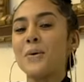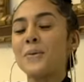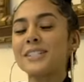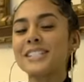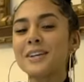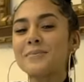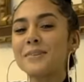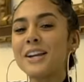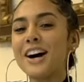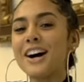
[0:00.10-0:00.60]

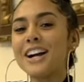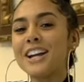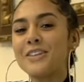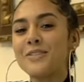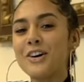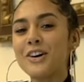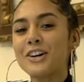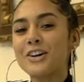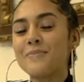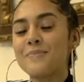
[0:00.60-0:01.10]
What's up y'all
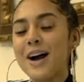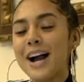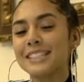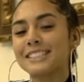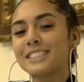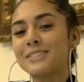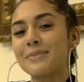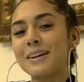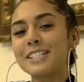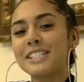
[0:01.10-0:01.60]
and welcome
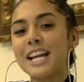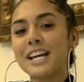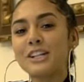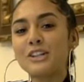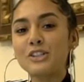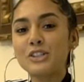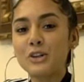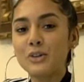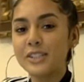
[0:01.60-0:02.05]
back to my channel.